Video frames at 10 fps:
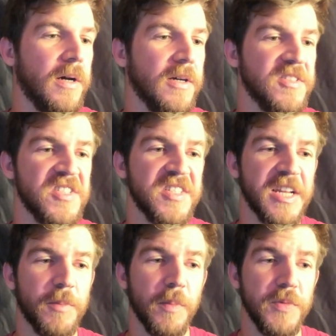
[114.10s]

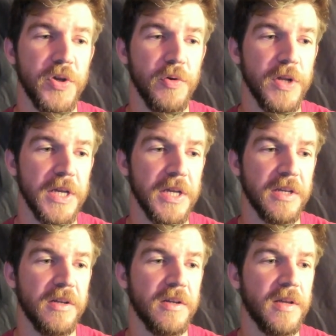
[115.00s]
Sustainable beauty,
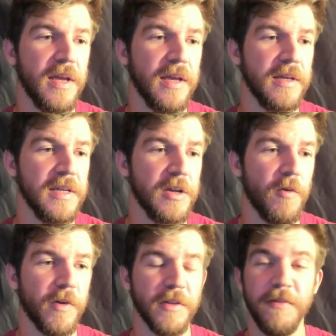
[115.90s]

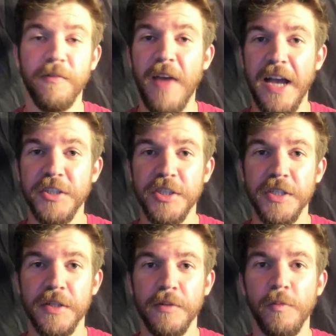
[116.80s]
eco-friendly
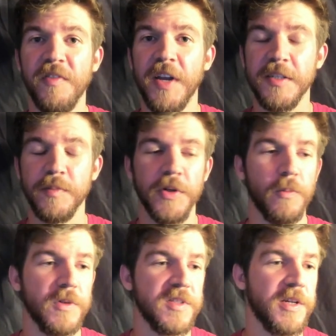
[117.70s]
fashion. We've got some good
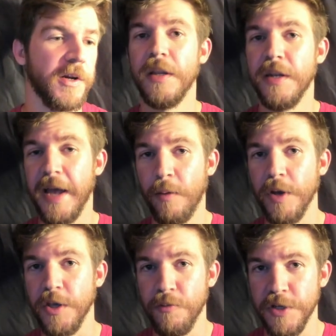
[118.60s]
ones here. Now
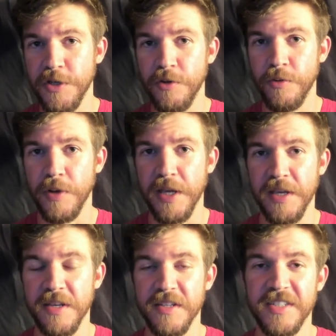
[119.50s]
what you would do
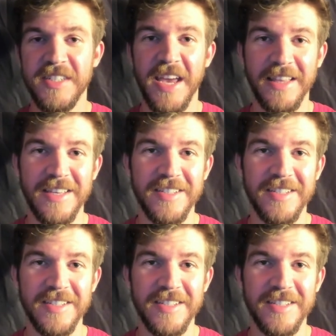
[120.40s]
is take these